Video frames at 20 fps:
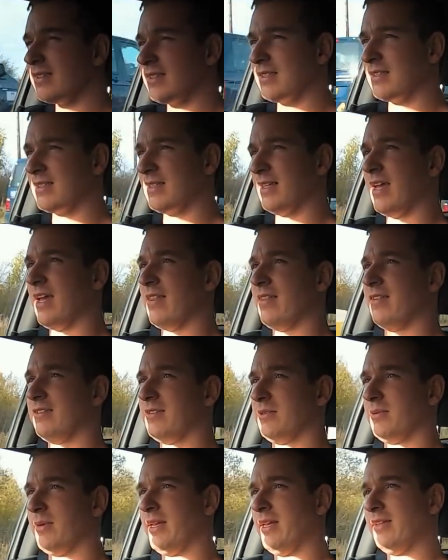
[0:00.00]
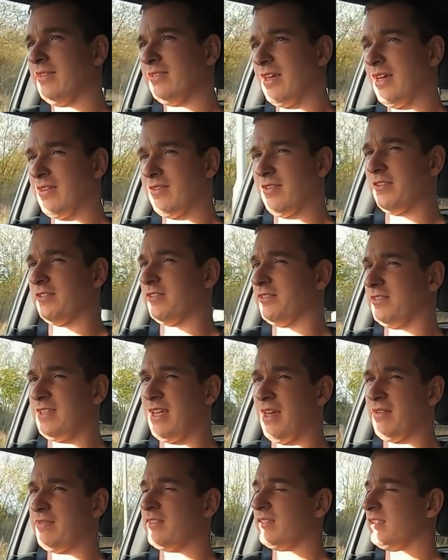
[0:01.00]
to get this to where it's get. This is
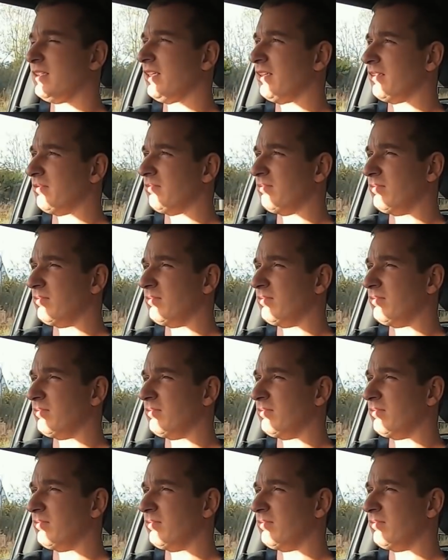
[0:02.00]
definitely a